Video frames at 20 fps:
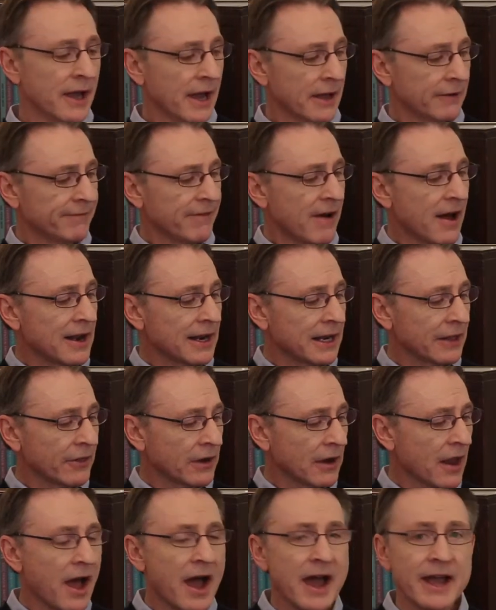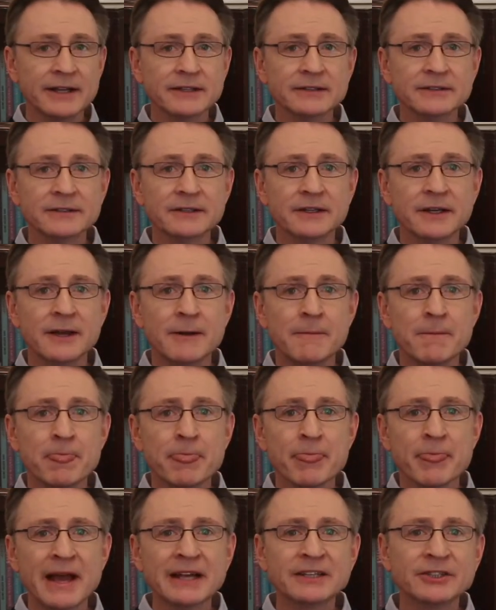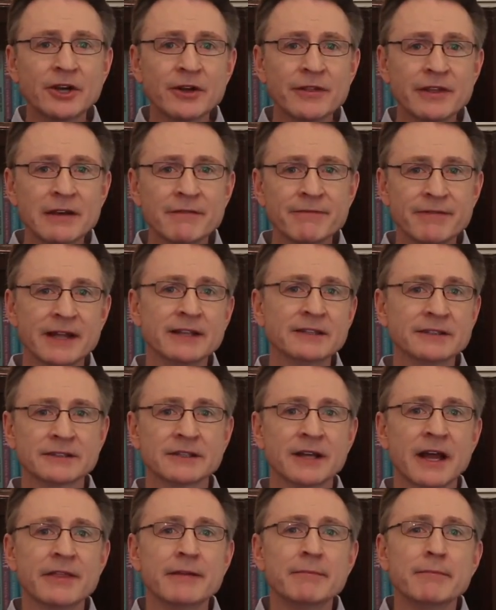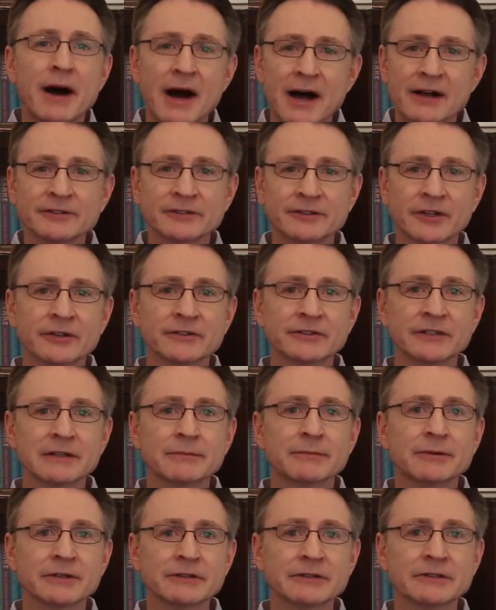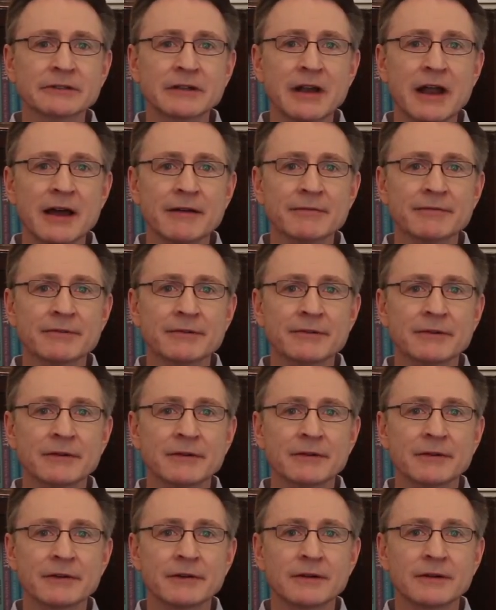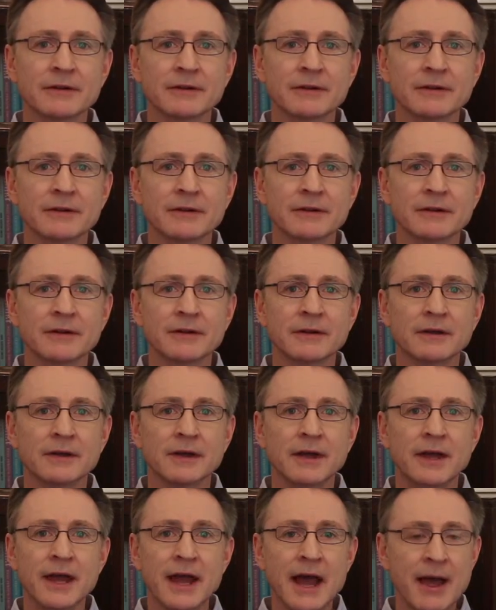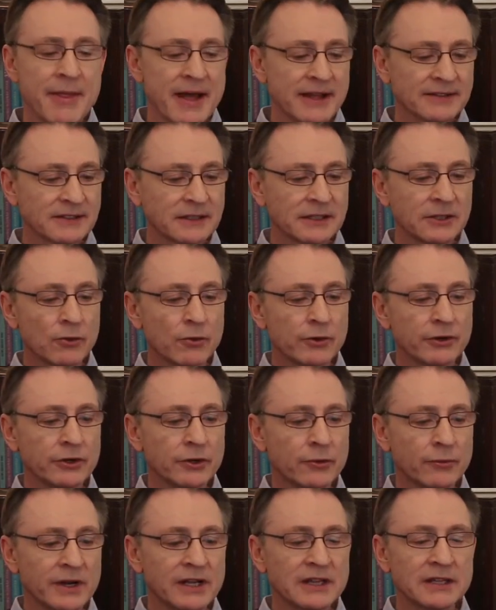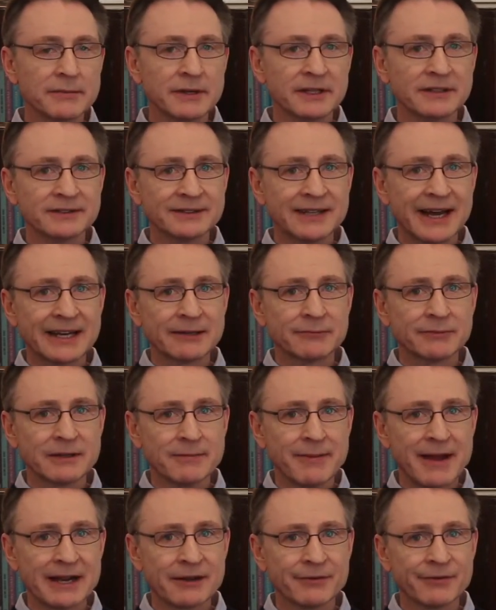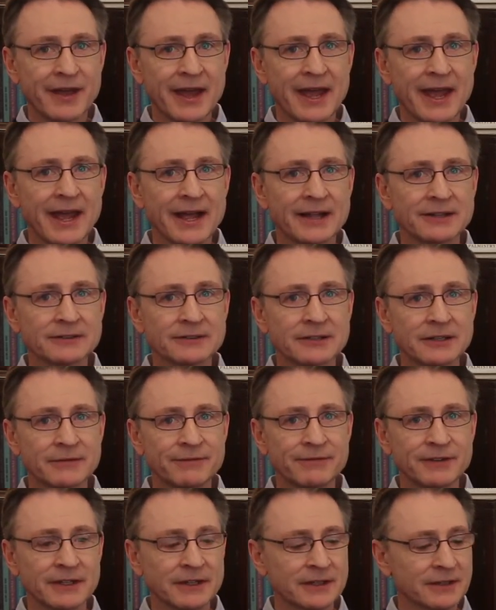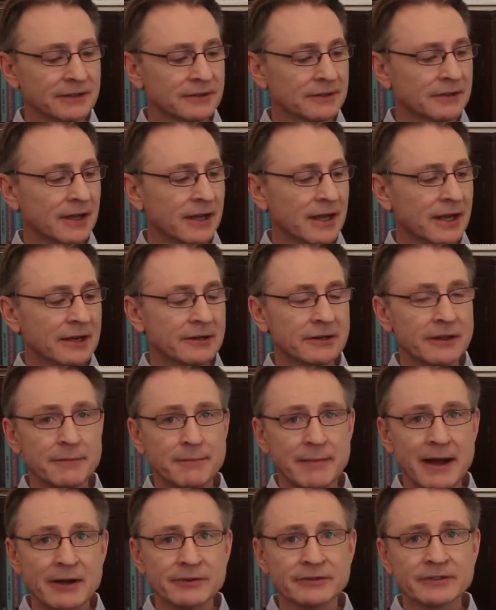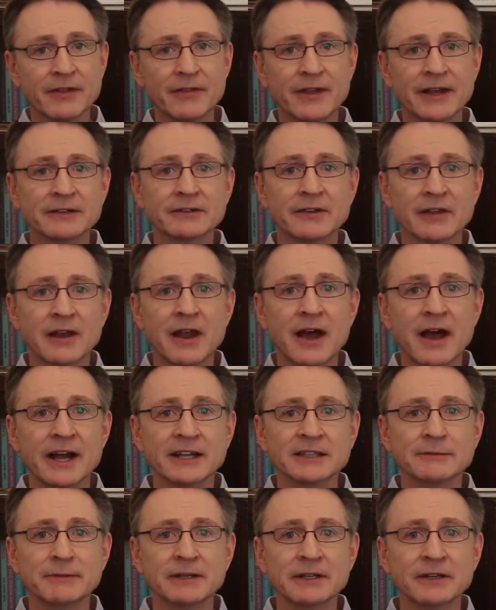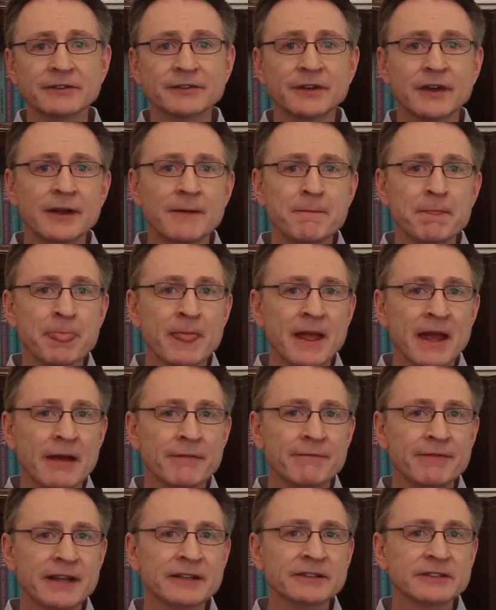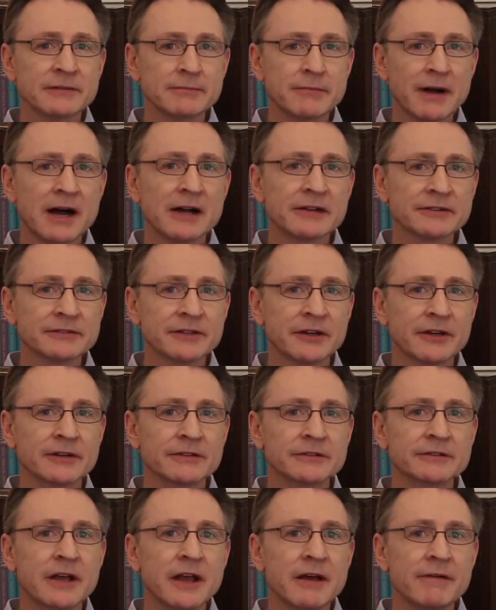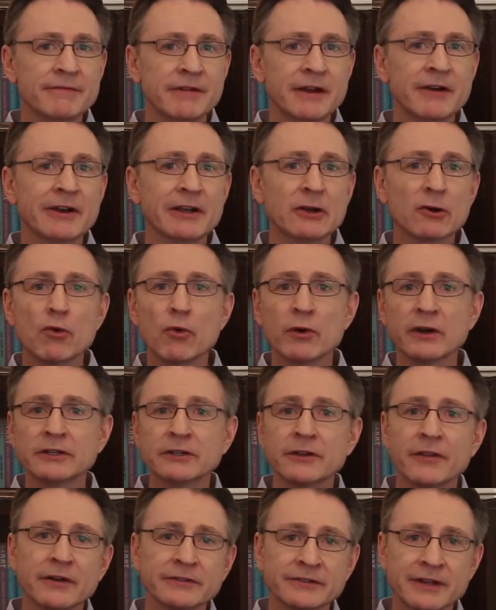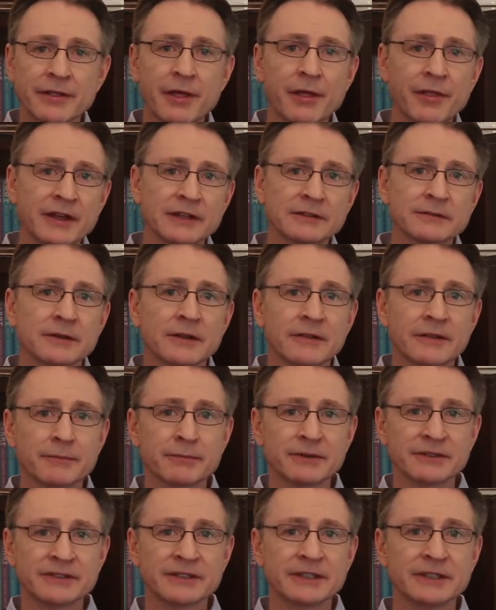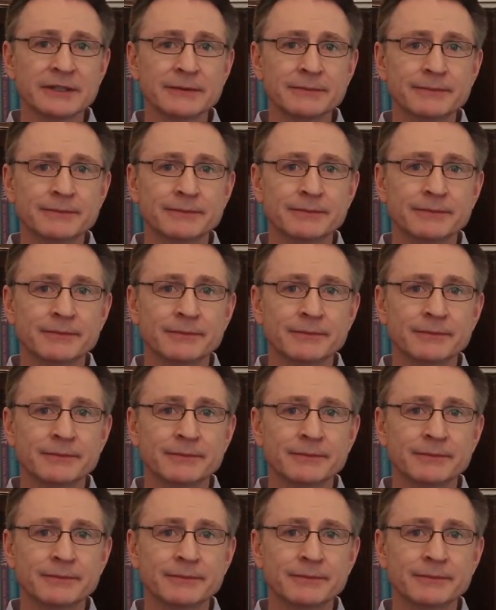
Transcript: And finally, the lines, they show the events and the milestones in a person's life. And that's the order you read them in, starting with the back of the hands, to the fingers, to the mounts, and then to the lines, because events and milestones vary according to those other things that precede them.